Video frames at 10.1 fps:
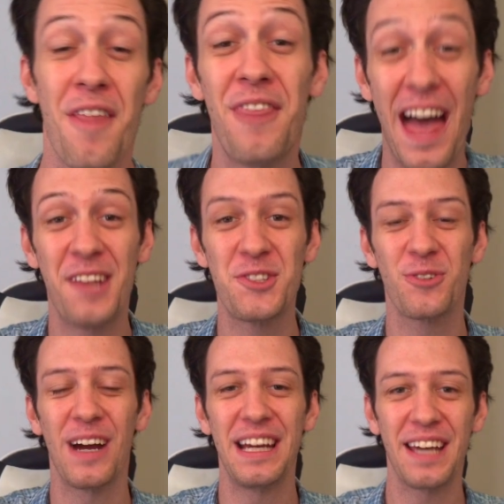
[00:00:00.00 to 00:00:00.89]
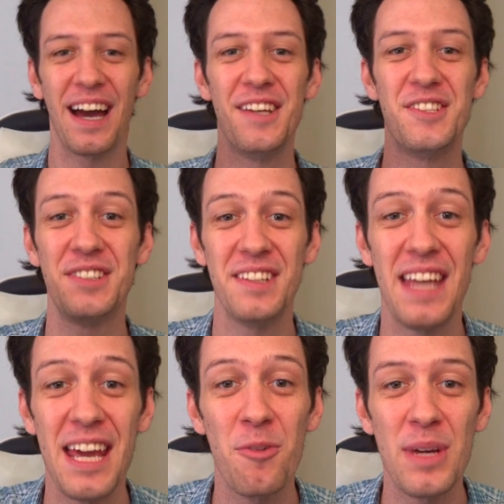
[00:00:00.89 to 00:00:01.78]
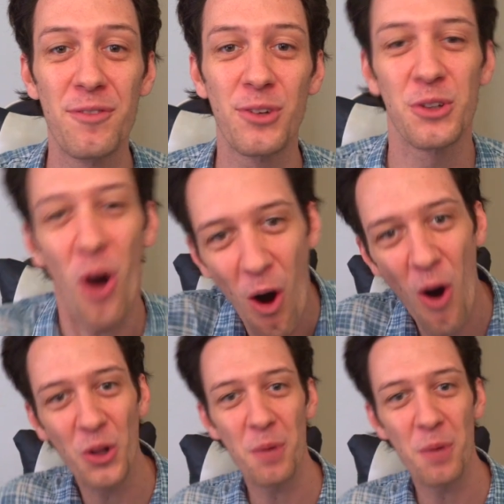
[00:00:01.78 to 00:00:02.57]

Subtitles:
That's right, guys. Today we've learned all